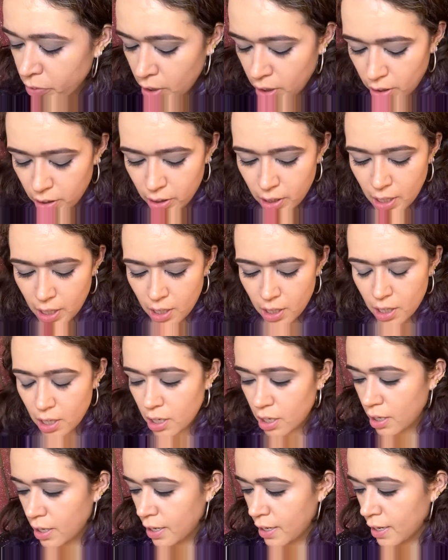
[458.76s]

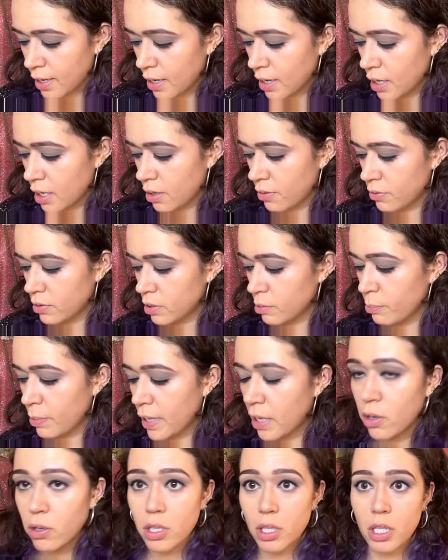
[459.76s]
Then I have some
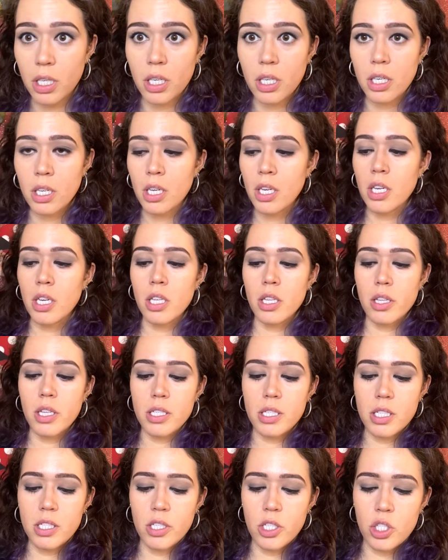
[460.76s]
powder.
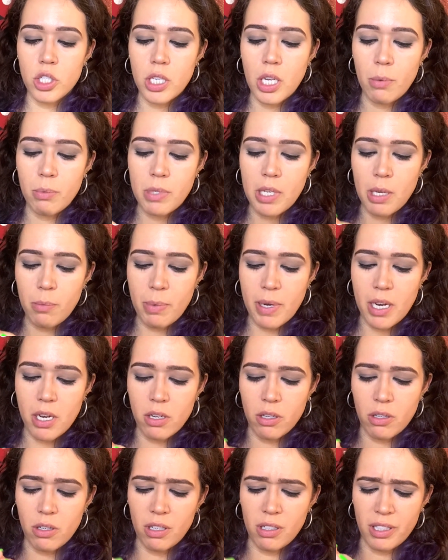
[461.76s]
This is the Shape Tape
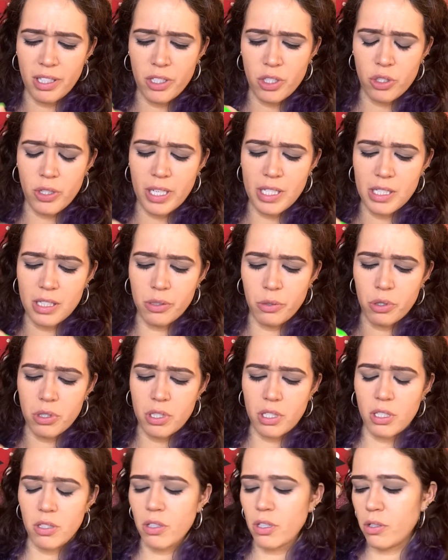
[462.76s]
powder, like
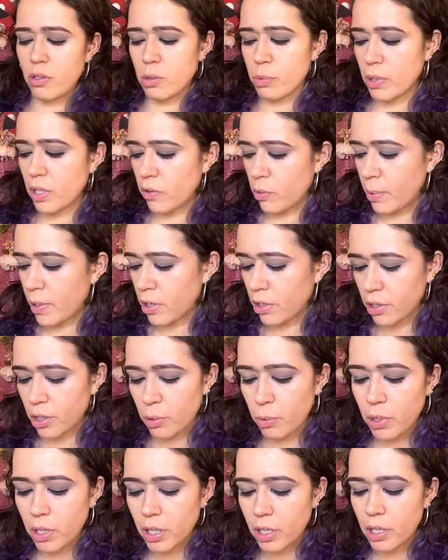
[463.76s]
translucent. You can use whatever powder you
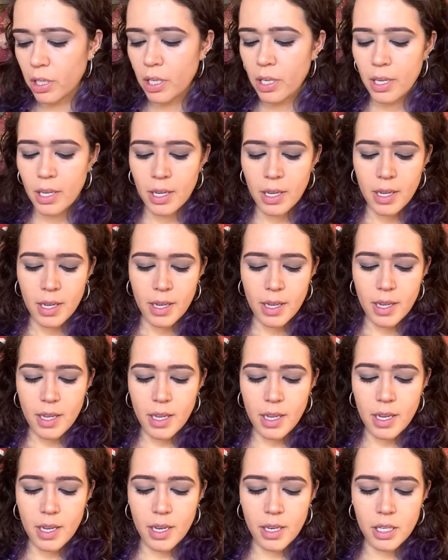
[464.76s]
want.
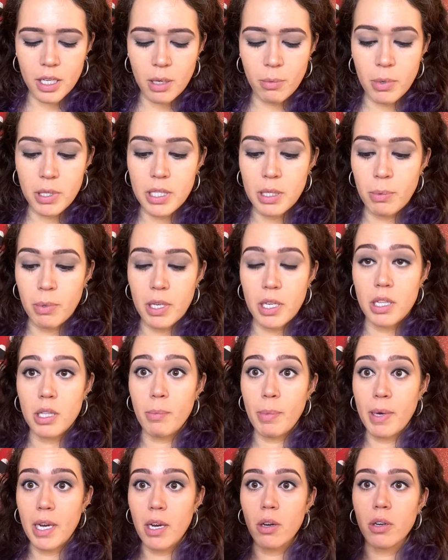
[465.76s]
And I'm gonna dip it in the
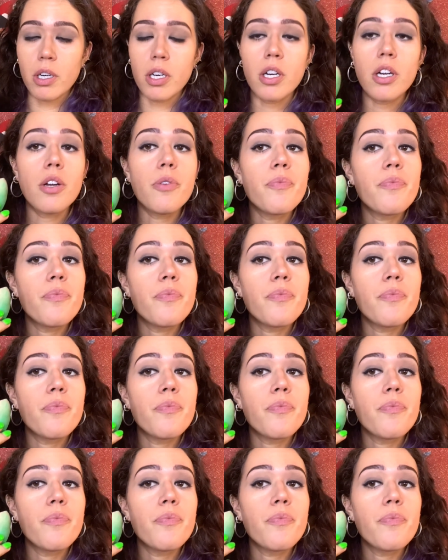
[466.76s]
powder